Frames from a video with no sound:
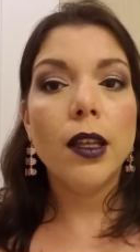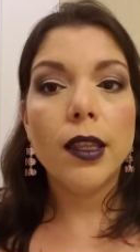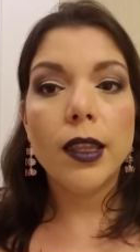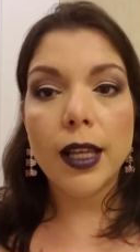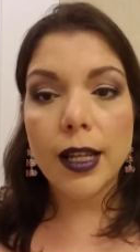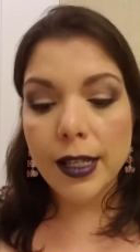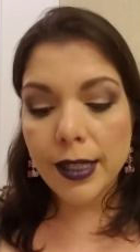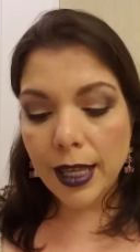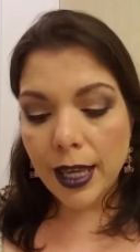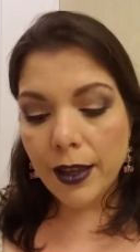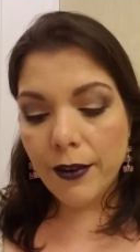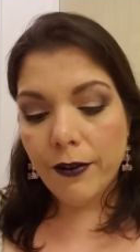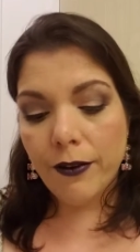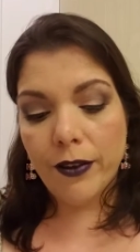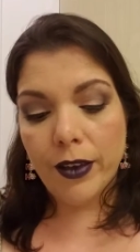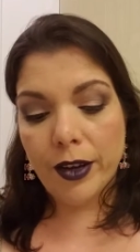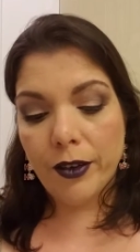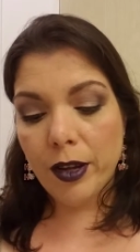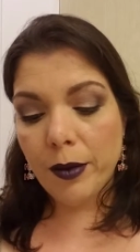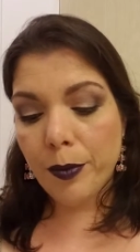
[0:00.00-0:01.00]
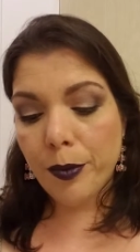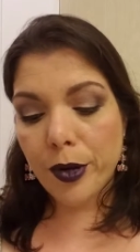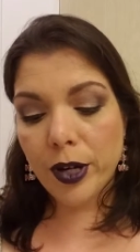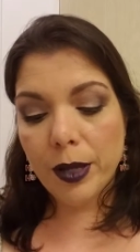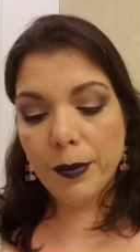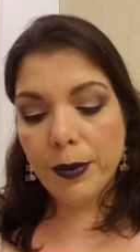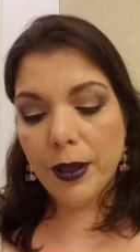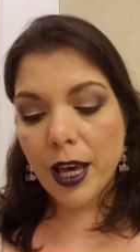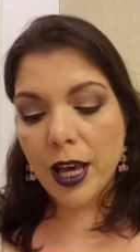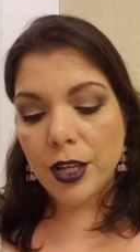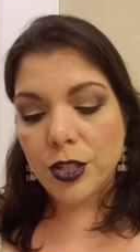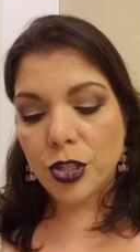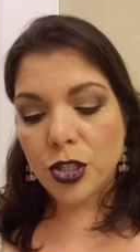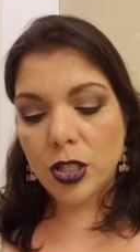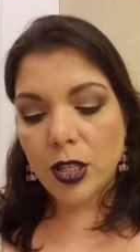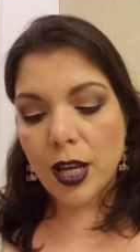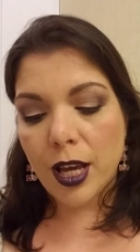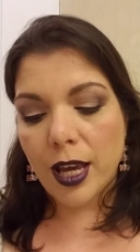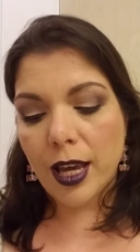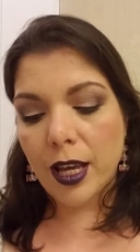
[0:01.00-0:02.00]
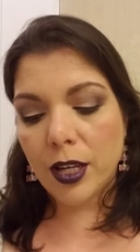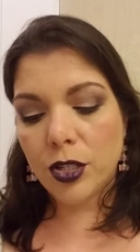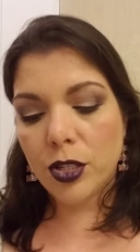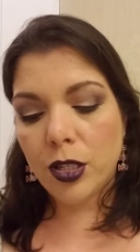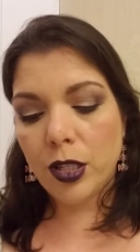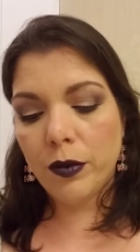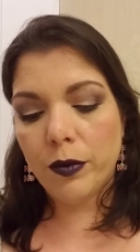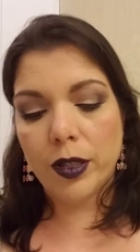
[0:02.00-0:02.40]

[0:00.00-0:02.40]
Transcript: That is a very pretty blush. I actually